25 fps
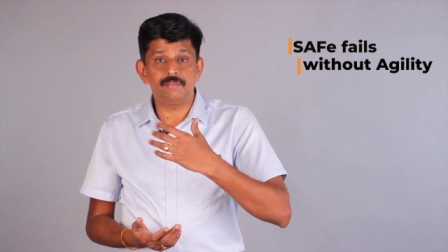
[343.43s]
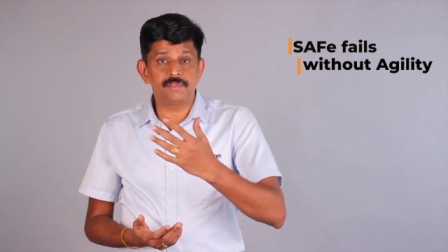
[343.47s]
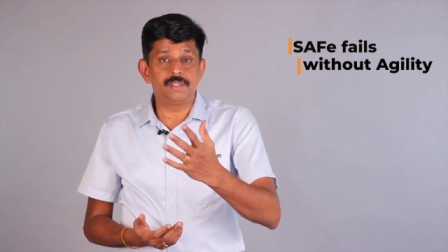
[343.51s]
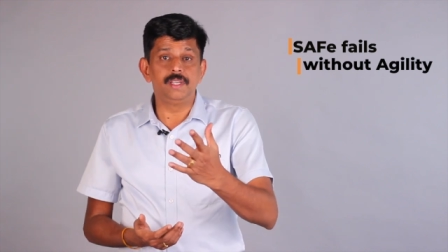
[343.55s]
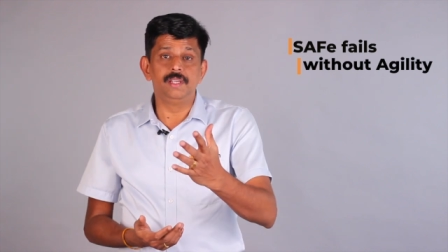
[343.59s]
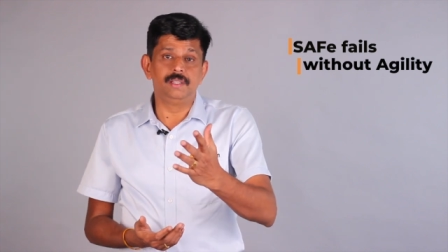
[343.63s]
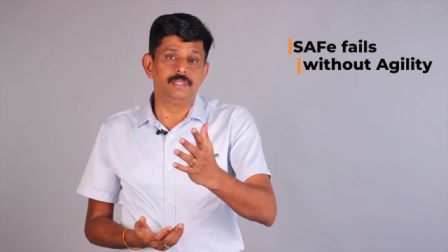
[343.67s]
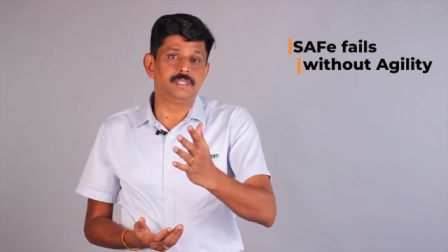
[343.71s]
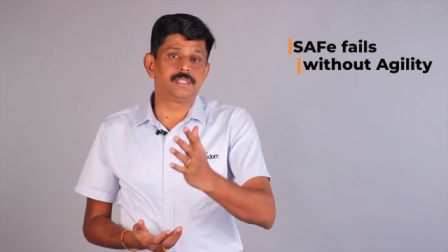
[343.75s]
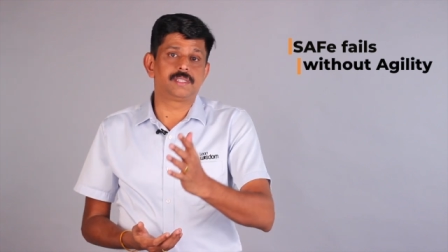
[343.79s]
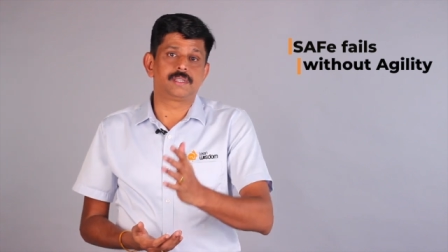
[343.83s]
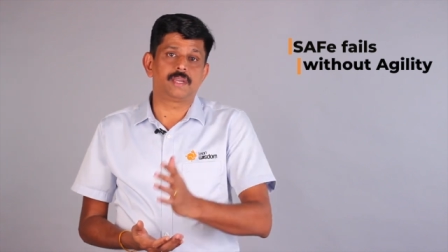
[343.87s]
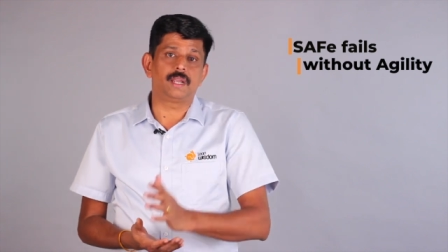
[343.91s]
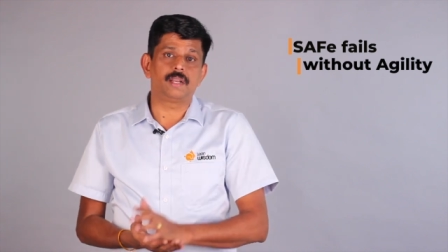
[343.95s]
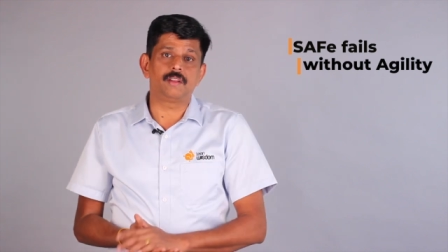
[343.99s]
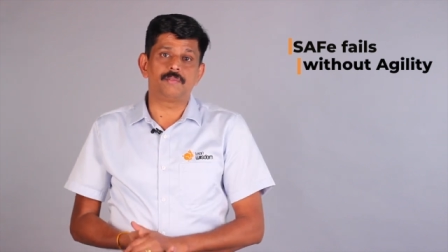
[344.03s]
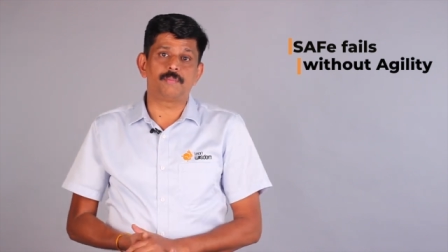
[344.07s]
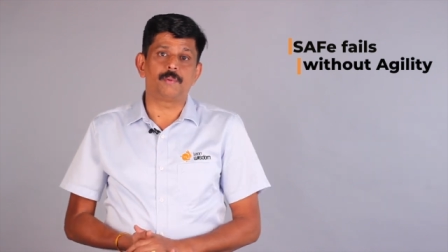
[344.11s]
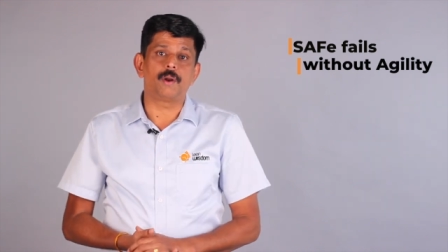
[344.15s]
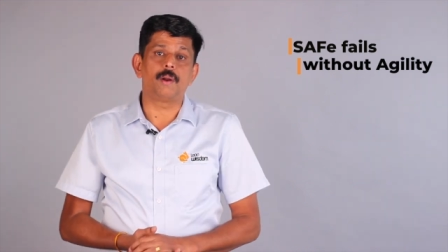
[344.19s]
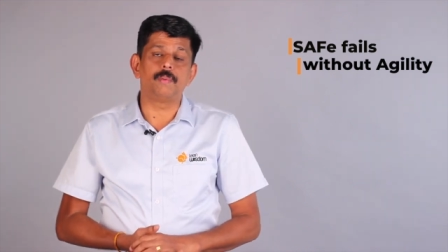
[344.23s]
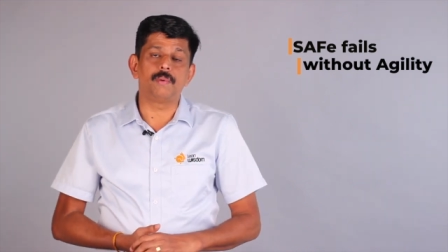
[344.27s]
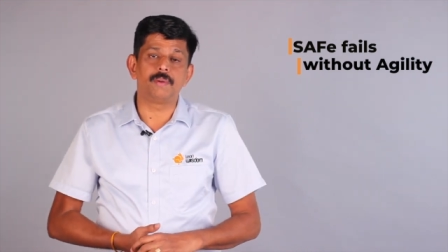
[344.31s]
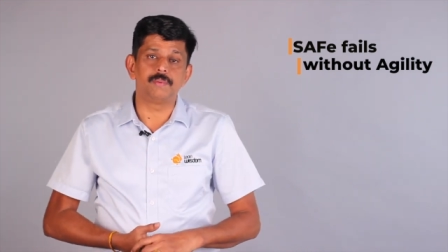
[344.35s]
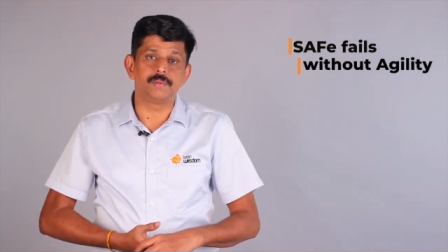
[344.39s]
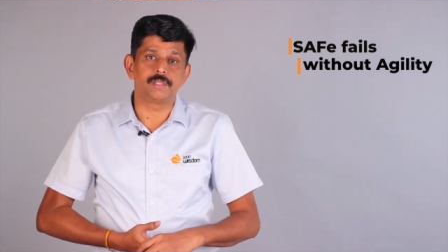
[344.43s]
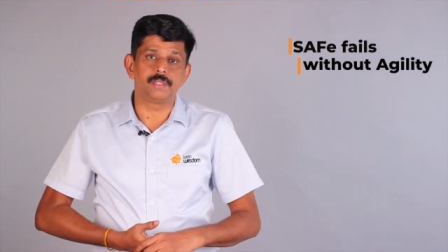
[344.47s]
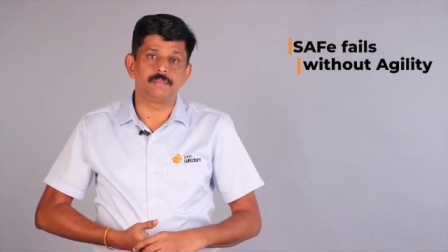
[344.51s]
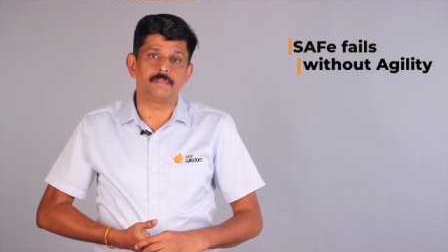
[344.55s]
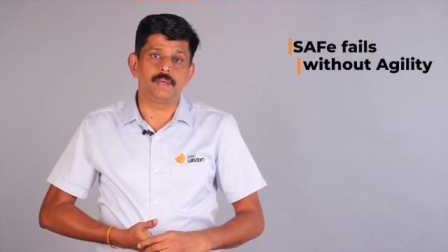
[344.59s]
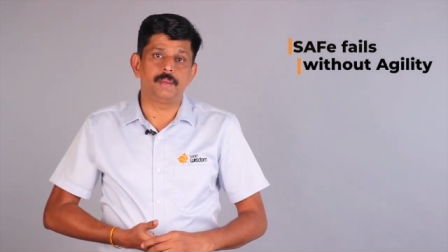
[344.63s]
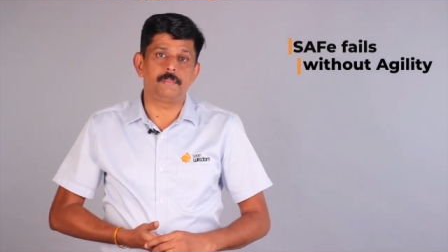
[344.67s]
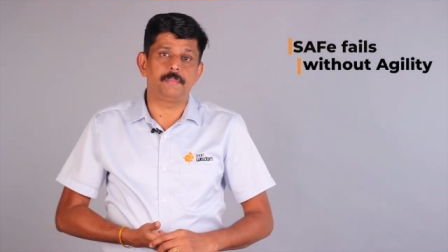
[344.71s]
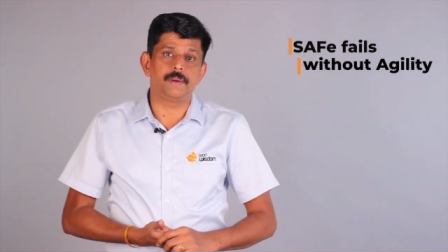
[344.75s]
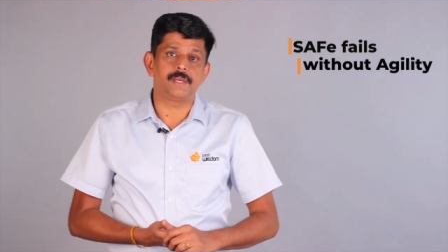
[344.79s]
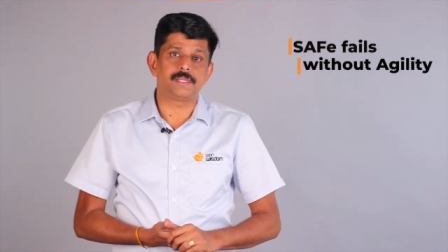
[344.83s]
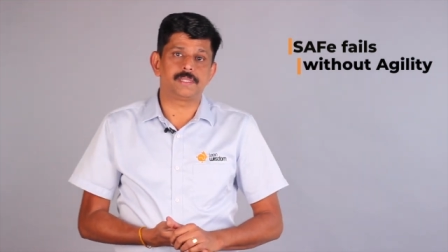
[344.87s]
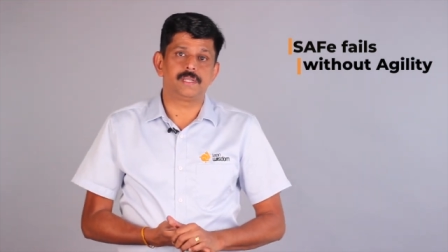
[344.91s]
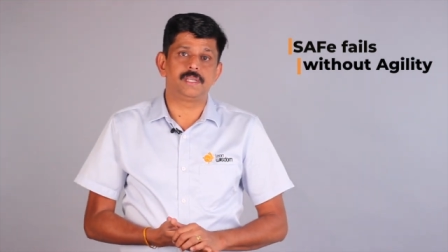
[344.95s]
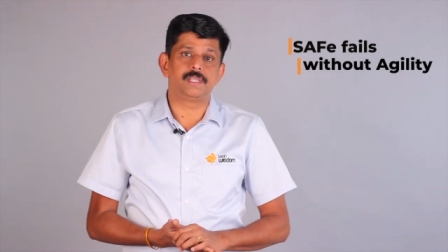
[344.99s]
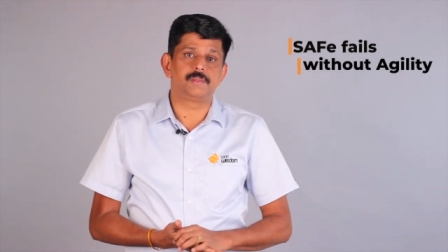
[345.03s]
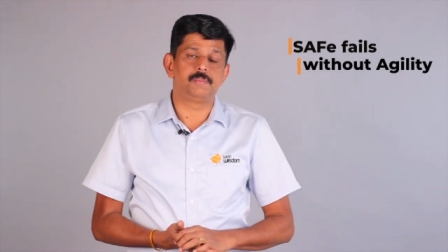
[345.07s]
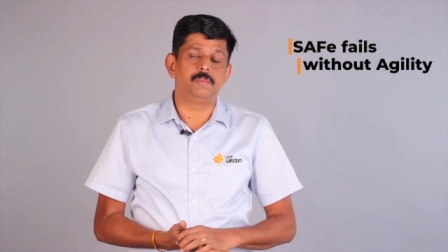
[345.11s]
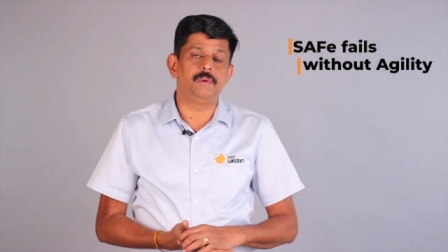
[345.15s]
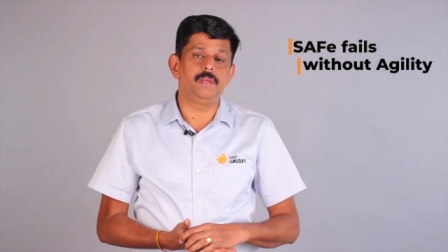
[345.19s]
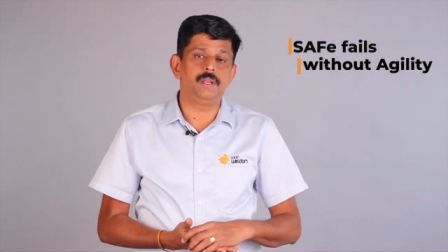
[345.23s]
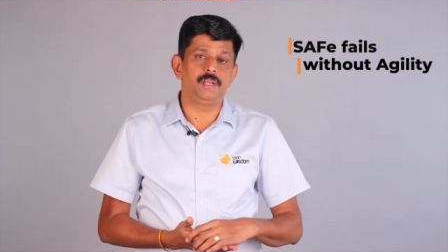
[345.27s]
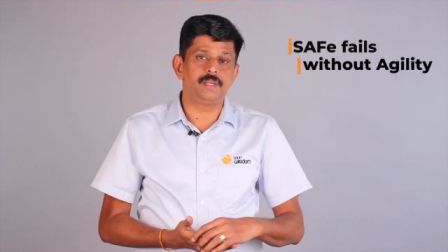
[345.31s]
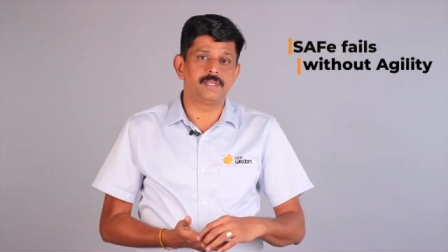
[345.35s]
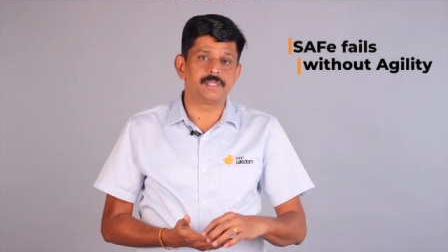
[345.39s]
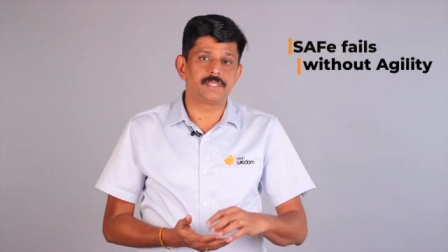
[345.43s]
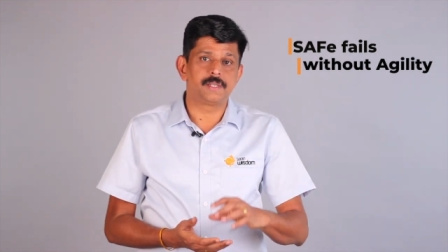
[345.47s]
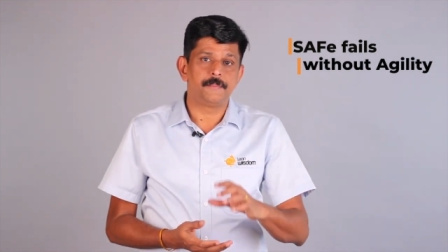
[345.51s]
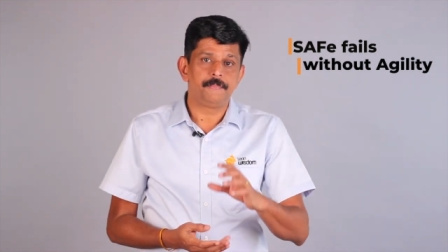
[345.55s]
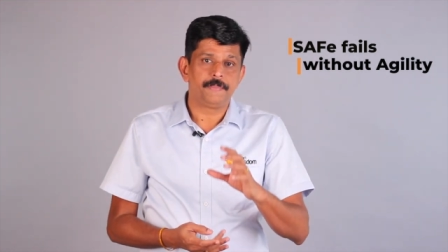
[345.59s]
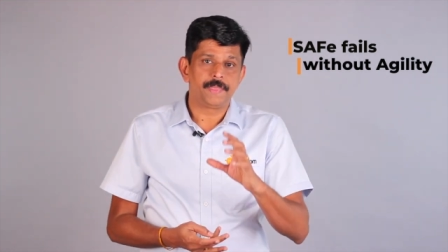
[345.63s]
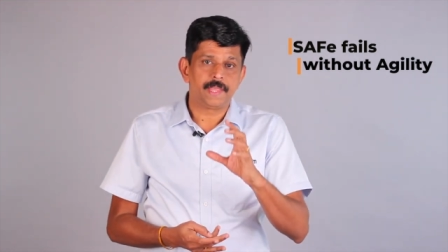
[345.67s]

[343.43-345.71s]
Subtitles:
seen this kind of problems in my past experience.